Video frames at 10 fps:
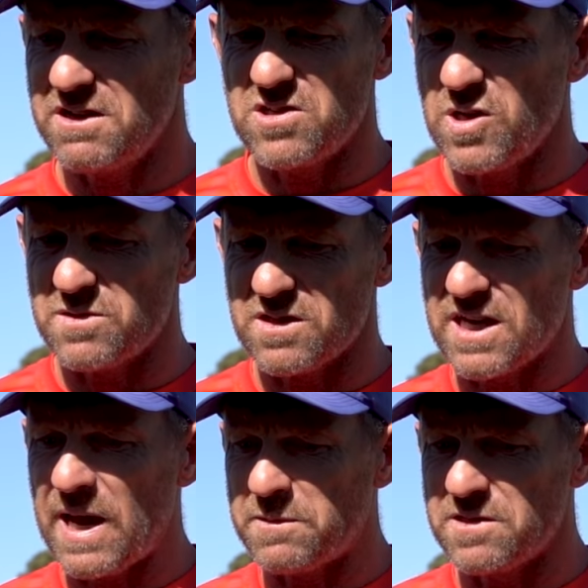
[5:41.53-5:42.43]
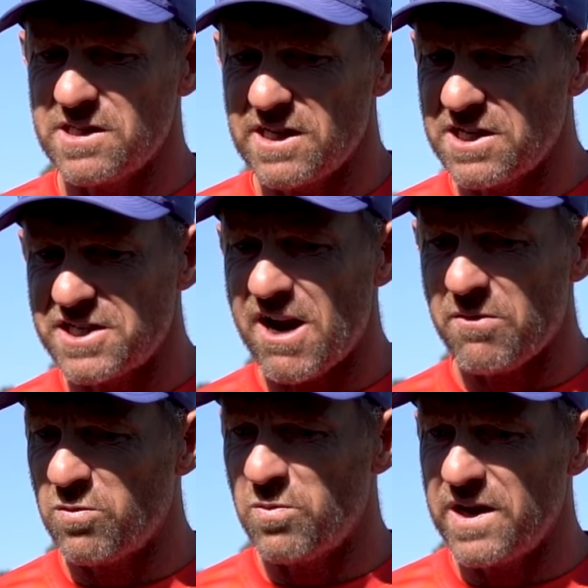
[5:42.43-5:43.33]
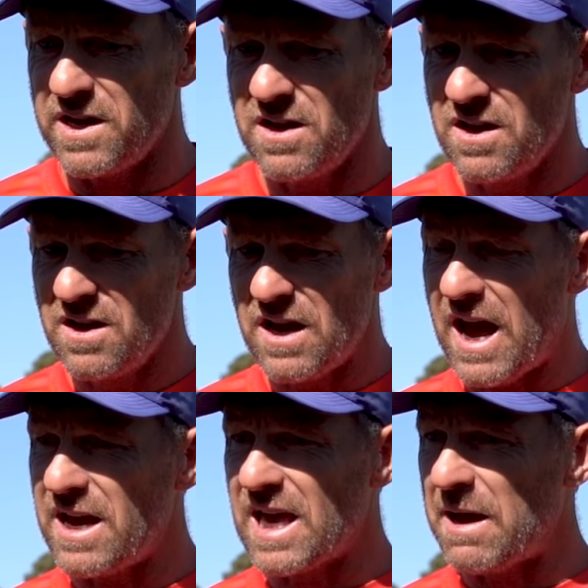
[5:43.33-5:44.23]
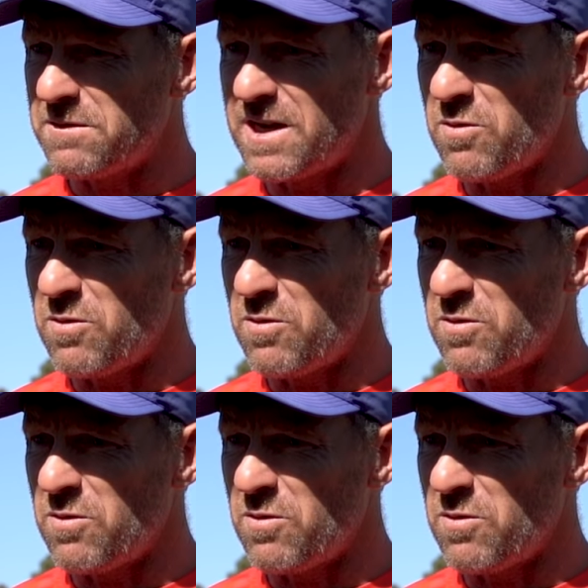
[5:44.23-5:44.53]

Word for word: In terms of the captaincy, yeah, Jared will be a captain.